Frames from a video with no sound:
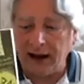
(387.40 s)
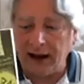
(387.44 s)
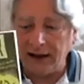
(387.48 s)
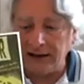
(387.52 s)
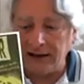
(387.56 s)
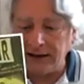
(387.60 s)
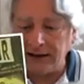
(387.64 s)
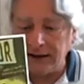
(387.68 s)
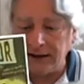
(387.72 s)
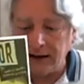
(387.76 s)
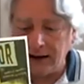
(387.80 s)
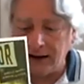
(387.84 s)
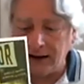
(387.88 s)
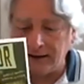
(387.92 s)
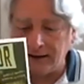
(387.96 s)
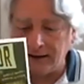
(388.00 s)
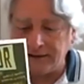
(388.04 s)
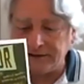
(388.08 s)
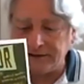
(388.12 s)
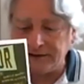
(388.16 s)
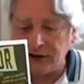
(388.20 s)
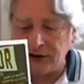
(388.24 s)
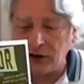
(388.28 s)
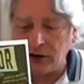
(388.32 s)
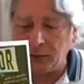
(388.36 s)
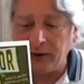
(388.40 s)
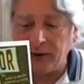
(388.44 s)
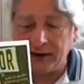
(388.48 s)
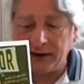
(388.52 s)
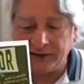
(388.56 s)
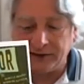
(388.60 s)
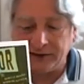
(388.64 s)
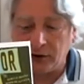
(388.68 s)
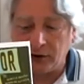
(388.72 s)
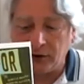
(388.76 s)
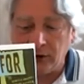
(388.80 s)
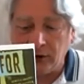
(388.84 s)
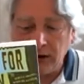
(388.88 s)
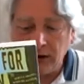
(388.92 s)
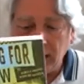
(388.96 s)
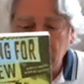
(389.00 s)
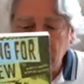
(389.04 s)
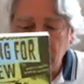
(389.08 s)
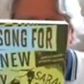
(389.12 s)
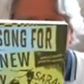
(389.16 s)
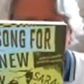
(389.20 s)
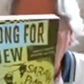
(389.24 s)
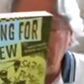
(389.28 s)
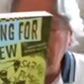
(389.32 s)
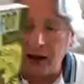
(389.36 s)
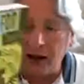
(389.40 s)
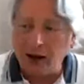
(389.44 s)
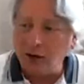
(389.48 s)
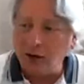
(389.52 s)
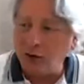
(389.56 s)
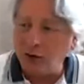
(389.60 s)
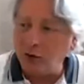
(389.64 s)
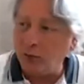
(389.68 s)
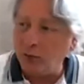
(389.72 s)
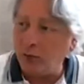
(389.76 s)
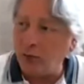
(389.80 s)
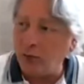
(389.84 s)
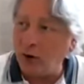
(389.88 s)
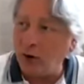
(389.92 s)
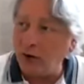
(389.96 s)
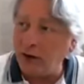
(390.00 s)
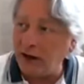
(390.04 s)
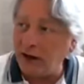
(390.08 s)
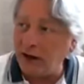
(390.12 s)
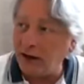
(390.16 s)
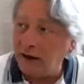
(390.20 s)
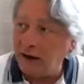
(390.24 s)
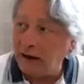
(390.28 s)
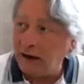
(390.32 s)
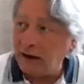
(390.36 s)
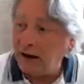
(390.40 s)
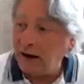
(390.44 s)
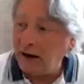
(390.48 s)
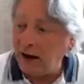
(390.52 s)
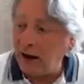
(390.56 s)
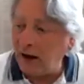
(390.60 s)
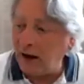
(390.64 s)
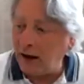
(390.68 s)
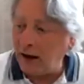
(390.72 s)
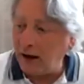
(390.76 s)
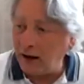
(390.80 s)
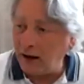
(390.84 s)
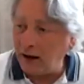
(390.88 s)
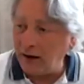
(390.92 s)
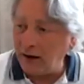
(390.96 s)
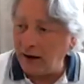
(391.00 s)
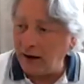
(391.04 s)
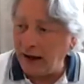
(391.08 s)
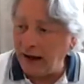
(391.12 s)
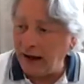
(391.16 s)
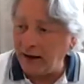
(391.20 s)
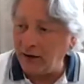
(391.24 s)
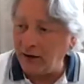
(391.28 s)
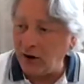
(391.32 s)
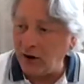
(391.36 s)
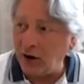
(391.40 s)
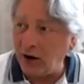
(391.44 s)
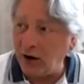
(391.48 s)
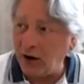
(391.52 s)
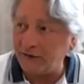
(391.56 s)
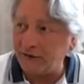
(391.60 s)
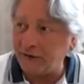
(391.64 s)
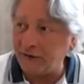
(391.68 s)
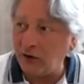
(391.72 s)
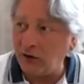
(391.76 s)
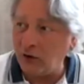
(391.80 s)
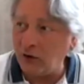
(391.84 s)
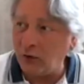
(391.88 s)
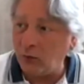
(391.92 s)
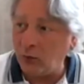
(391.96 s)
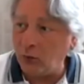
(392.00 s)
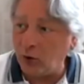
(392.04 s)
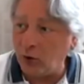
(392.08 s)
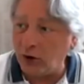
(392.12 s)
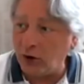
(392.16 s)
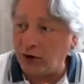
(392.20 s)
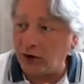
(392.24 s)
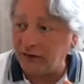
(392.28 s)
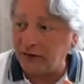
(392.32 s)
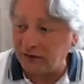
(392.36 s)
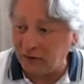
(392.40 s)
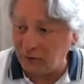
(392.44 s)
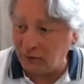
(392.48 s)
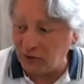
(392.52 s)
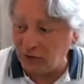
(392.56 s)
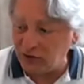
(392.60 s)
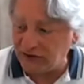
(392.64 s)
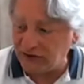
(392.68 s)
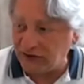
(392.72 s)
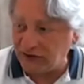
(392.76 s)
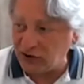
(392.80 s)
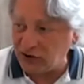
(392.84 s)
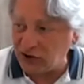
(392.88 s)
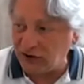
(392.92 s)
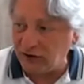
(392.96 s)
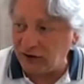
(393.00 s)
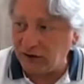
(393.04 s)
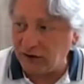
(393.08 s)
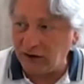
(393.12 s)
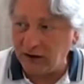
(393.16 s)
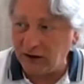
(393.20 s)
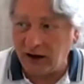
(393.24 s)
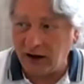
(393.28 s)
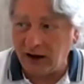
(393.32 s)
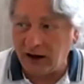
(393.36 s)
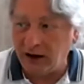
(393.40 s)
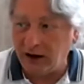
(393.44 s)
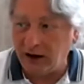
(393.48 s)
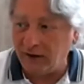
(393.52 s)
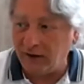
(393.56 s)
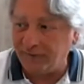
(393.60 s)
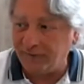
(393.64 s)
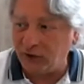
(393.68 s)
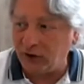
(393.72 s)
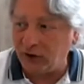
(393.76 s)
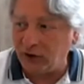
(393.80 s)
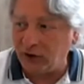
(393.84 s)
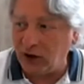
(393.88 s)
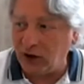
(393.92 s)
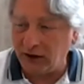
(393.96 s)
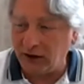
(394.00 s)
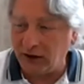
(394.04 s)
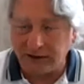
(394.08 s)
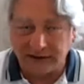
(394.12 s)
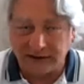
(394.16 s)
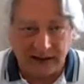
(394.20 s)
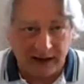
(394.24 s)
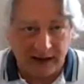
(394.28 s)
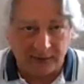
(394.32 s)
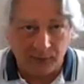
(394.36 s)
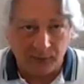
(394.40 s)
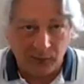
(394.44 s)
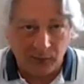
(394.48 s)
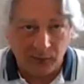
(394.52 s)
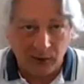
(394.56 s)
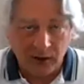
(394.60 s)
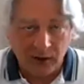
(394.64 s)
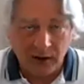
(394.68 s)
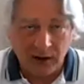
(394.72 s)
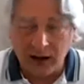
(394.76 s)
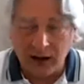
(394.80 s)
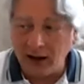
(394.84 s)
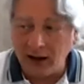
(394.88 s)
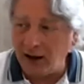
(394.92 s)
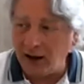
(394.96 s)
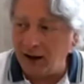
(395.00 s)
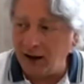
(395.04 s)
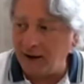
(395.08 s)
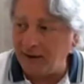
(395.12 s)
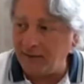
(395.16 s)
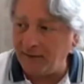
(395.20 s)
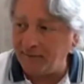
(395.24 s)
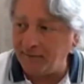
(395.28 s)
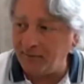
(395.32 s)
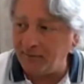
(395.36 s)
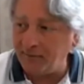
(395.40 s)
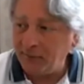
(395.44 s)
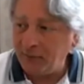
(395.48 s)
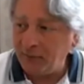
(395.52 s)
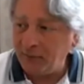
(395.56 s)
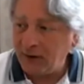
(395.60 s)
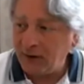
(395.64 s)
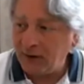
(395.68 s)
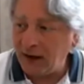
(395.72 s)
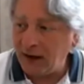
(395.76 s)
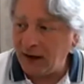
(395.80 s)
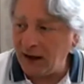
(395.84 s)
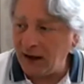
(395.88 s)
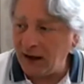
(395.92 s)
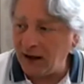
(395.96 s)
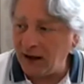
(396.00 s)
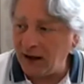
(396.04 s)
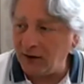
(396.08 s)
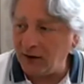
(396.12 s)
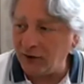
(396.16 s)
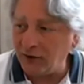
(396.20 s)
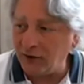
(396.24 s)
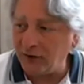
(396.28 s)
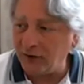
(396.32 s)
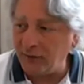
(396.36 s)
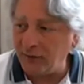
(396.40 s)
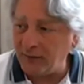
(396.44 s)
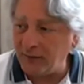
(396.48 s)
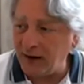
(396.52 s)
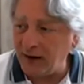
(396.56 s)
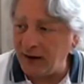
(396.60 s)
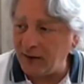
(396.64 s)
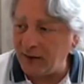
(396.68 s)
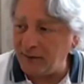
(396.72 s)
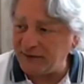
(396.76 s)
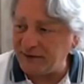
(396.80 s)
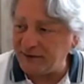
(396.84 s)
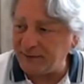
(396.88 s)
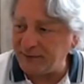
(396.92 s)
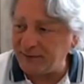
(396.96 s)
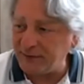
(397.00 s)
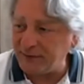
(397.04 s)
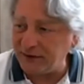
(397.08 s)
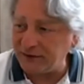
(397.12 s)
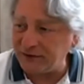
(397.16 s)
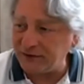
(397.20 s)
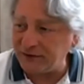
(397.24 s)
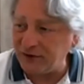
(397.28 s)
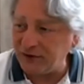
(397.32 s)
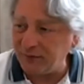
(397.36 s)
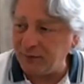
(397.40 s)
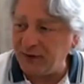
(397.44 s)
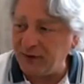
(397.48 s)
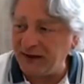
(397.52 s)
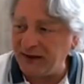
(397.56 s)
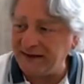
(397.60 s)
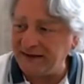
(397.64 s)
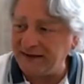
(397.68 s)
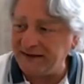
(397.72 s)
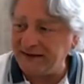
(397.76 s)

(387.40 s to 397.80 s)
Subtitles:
Sarah Pinkser, who wrote it, had also worked as a musician for a long time. Or may I mispronounced it? Pinsker,